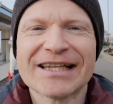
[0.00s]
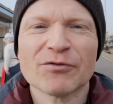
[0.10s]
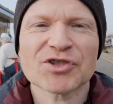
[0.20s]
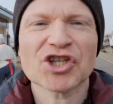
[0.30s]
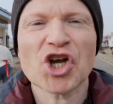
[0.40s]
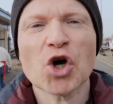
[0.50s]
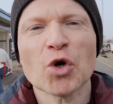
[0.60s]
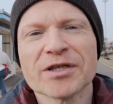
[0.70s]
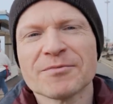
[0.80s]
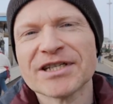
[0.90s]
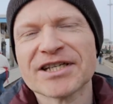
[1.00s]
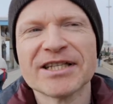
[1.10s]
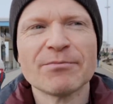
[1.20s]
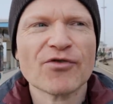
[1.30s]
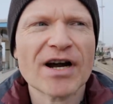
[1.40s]
levels are not always
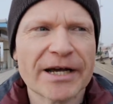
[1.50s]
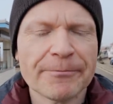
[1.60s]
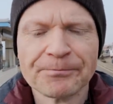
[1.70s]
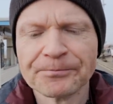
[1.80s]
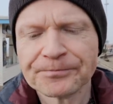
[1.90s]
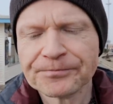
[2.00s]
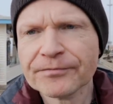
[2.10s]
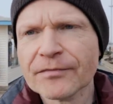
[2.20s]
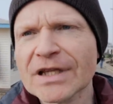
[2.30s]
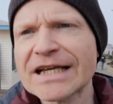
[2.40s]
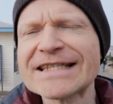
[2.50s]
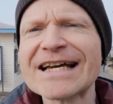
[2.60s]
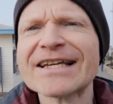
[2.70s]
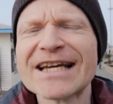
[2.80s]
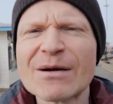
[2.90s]
particularly bright, is
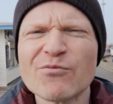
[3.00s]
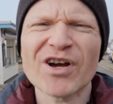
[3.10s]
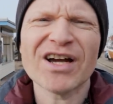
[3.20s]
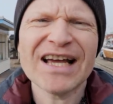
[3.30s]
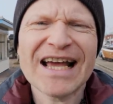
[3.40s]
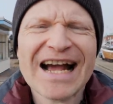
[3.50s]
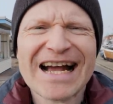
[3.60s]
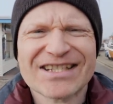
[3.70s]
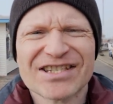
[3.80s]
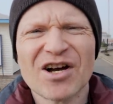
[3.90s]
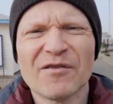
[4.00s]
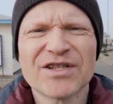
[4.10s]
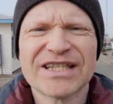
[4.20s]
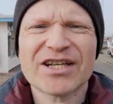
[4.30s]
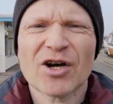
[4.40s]
that the camera has to
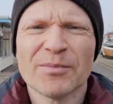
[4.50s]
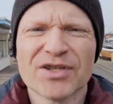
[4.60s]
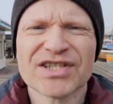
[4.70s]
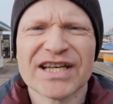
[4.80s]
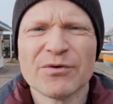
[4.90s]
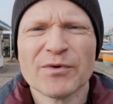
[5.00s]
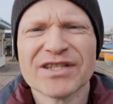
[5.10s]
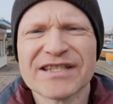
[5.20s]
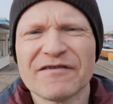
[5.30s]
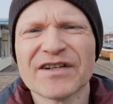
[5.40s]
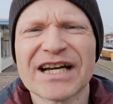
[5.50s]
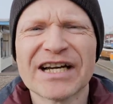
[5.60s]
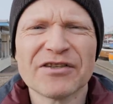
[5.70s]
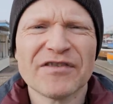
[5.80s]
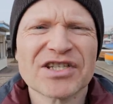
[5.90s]
obviously compensate with a different
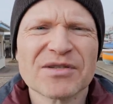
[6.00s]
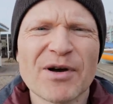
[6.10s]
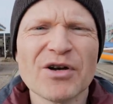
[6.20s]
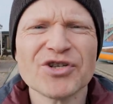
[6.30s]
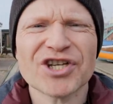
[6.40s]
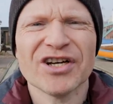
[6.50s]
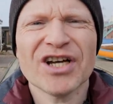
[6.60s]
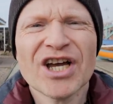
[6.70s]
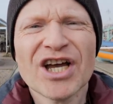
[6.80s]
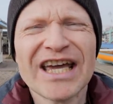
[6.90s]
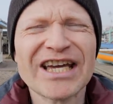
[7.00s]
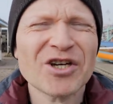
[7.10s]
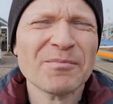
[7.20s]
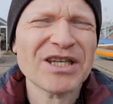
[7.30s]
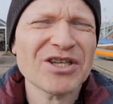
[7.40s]
kind of exposure. It
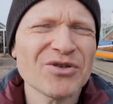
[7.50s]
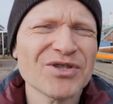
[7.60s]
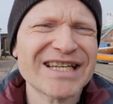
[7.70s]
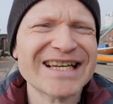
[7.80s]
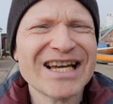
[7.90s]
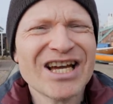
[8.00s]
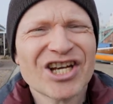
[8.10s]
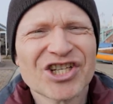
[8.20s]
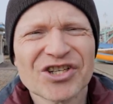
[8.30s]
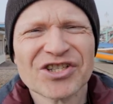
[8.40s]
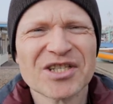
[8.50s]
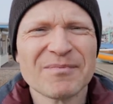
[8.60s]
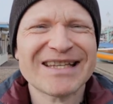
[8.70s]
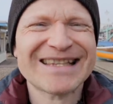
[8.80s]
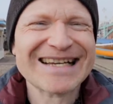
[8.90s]
could be using a shutter
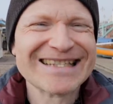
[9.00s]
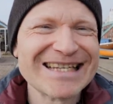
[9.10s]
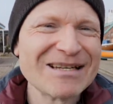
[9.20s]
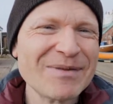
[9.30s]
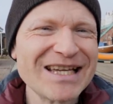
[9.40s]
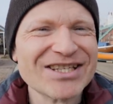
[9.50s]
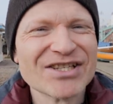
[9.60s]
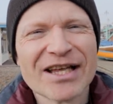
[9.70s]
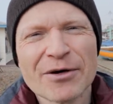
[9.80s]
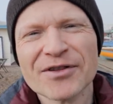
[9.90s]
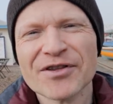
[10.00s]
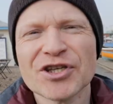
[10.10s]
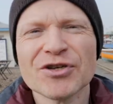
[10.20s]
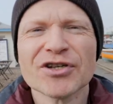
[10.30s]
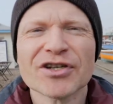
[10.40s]
speed that's a bit slower
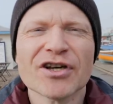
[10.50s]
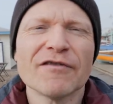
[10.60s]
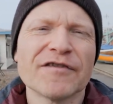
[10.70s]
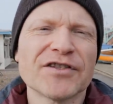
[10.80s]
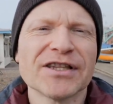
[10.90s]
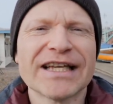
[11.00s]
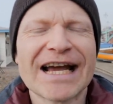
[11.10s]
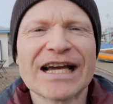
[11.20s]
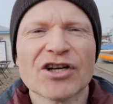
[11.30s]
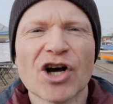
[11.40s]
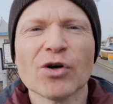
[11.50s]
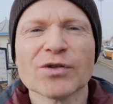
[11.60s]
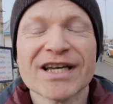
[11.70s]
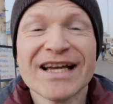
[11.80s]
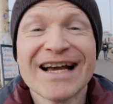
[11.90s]
than you can confidently
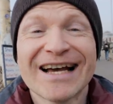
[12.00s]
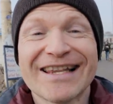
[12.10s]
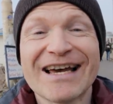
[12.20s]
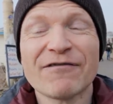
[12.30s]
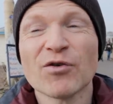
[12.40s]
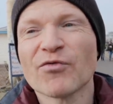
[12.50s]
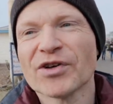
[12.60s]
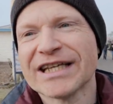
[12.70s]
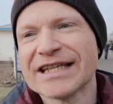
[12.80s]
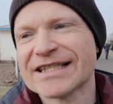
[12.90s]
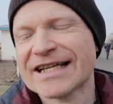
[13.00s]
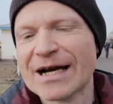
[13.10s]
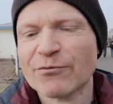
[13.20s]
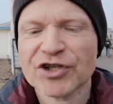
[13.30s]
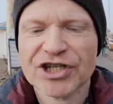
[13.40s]
handhold and therefore running into
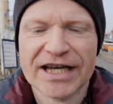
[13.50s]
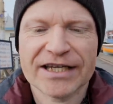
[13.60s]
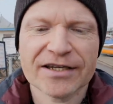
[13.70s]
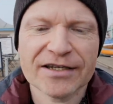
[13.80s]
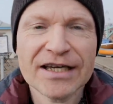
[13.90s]
camera shake.